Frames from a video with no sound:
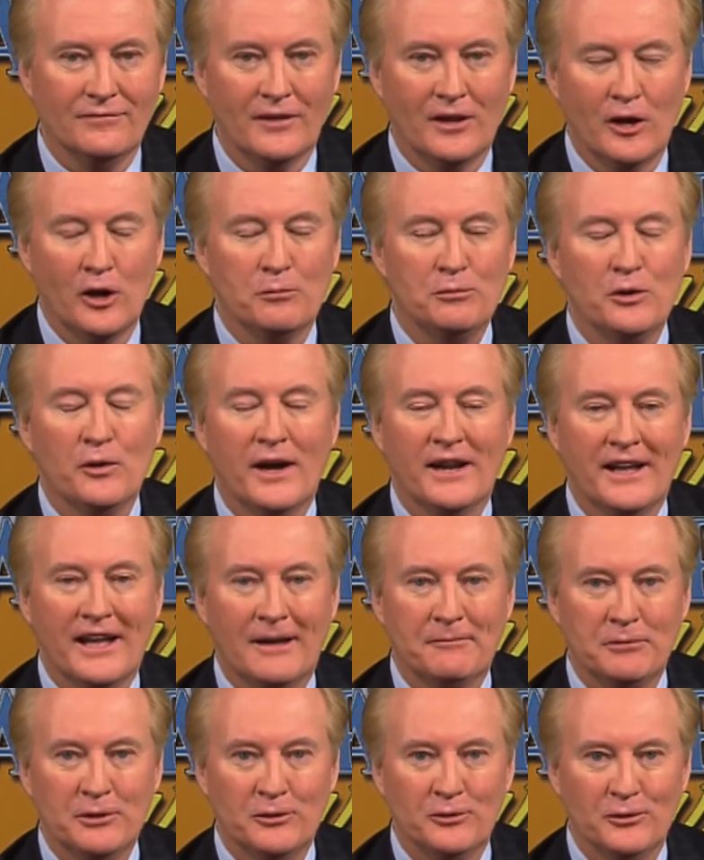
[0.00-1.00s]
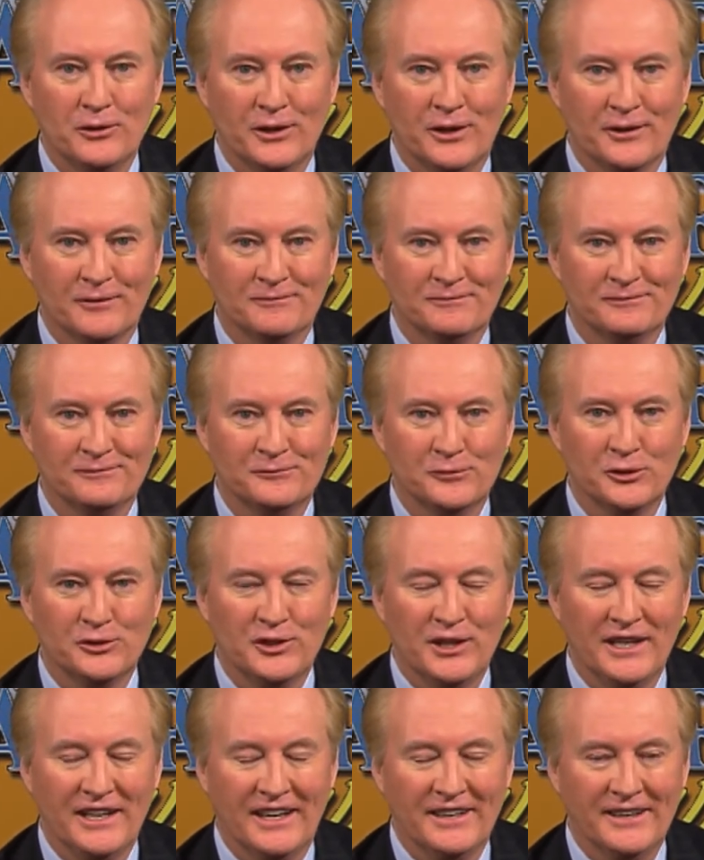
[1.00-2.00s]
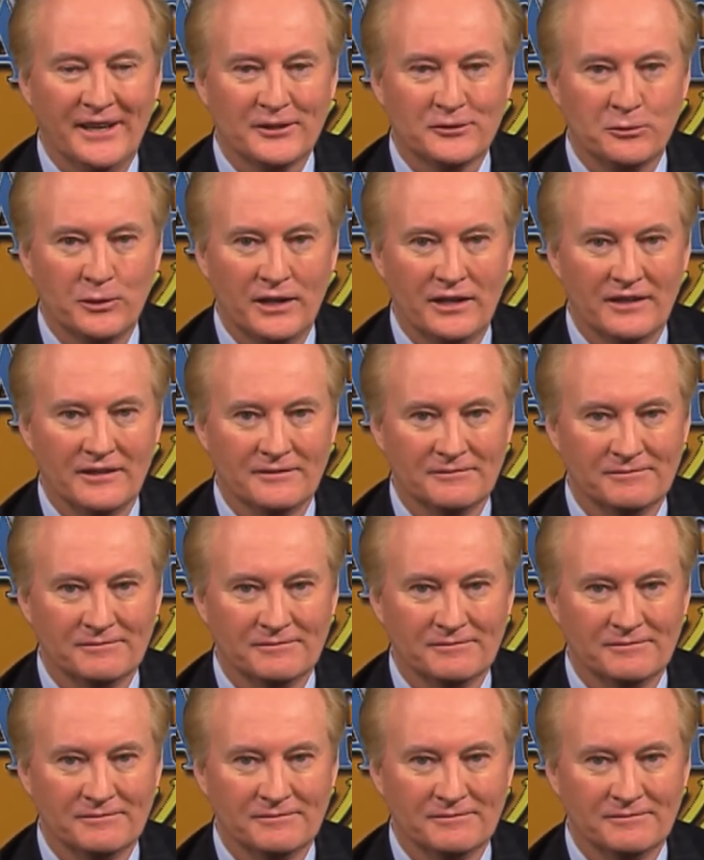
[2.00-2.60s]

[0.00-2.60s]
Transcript: I hope you had a happy new year. We'll see you again next week.